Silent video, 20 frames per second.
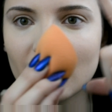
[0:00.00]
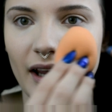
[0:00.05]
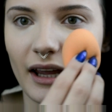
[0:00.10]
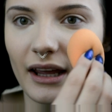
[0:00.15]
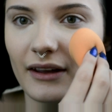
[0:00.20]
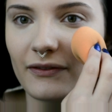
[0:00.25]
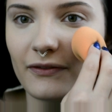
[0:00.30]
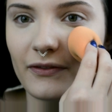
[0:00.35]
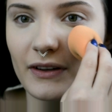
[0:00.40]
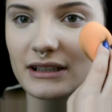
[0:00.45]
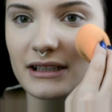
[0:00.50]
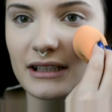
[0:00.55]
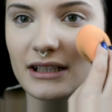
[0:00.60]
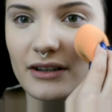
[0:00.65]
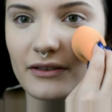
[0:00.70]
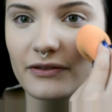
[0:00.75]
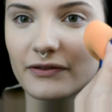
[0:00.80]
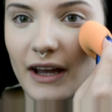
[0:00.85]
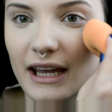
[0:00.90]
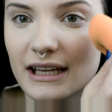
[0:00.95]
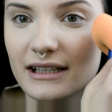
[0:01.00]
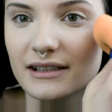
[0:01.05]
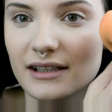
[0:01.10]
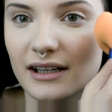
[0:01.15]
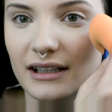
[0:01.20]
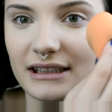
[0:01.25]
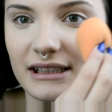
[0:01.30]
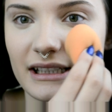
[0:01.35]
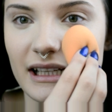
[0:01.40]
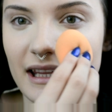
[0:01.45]
it fits to your face
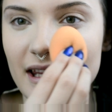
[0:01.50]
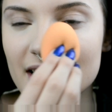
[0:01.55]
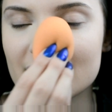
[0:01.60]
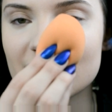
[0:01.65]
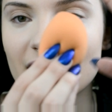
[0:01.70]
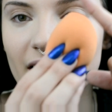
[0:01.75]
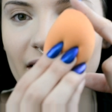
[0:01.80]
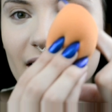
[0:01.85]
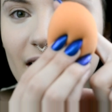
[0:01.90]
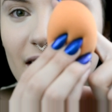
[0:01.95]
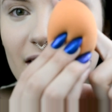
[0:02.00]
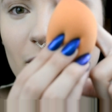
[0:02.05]
nicely, there's nothing in